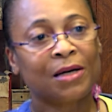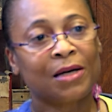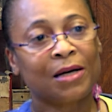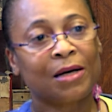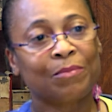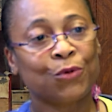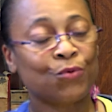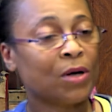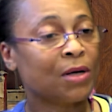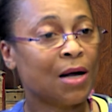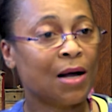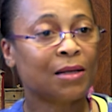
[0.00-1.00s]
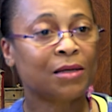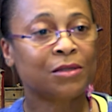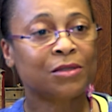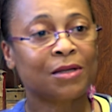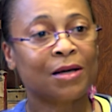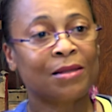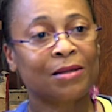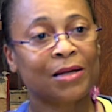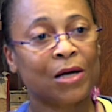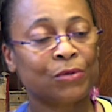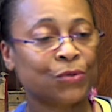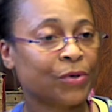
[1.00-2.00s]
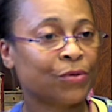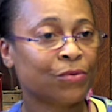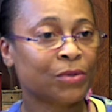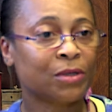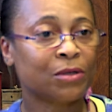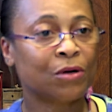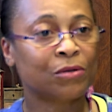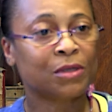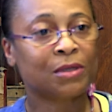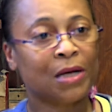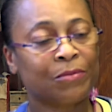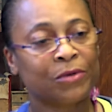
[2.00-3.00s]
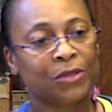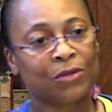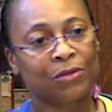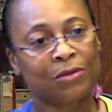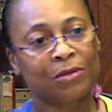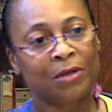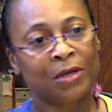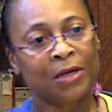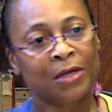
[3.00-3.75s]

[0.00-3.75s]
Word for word: um, throughout college, and then I was recruited to go to library school.